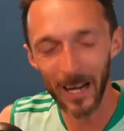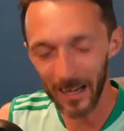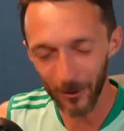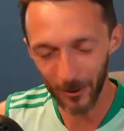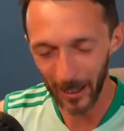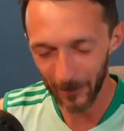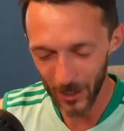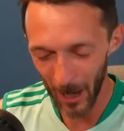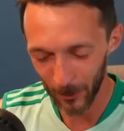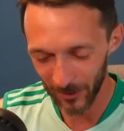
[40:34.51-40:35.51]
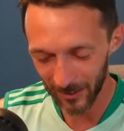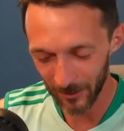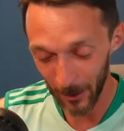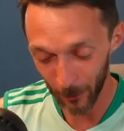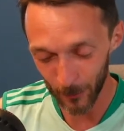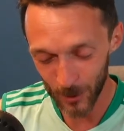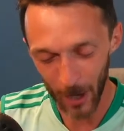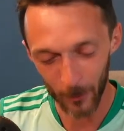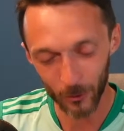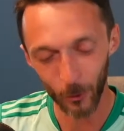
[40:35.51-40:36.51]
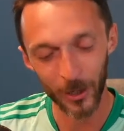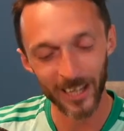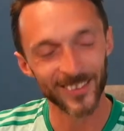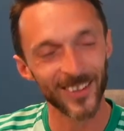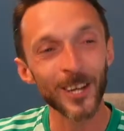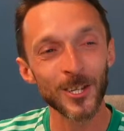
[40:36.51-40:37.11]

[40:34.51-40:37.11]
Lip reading: not the live chat, I put it into my group chat with Tony and Stish,